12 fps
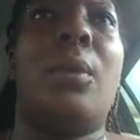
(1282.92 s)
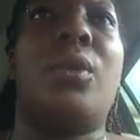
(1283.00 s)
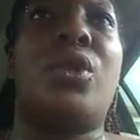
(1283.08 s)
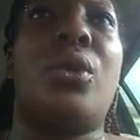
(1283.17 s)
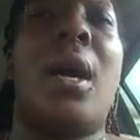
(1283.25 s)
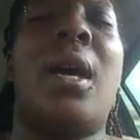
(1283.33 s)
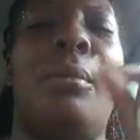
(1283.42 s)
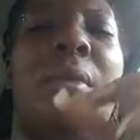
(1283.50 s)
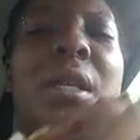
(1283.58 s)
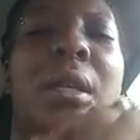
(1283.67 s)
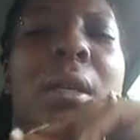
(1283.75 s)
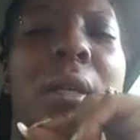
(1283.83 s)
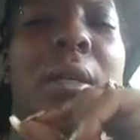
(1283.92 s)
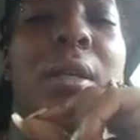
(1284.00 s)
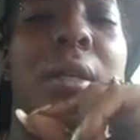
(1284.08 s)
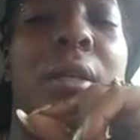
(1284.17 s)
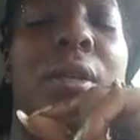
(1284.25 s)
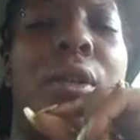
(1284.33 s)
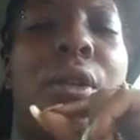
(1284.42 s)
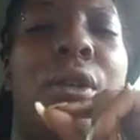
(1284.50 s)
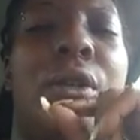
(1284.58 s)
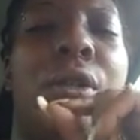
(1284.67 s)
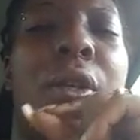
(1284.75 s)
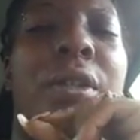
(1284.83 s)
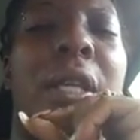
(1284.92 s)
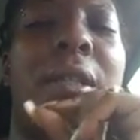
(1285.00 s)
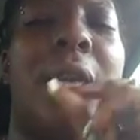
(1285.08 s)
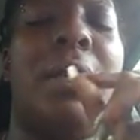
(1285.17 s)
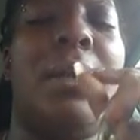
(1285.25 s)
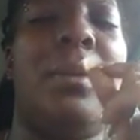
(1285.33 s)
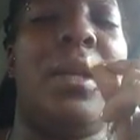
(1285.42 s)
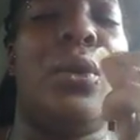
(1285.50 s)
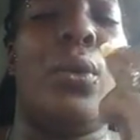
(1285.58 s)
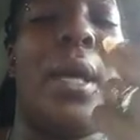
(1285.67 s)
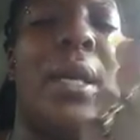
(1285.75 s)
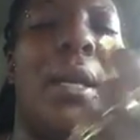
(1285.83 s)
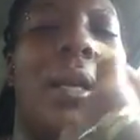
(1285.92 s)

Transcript: trying to be good so that they could be granted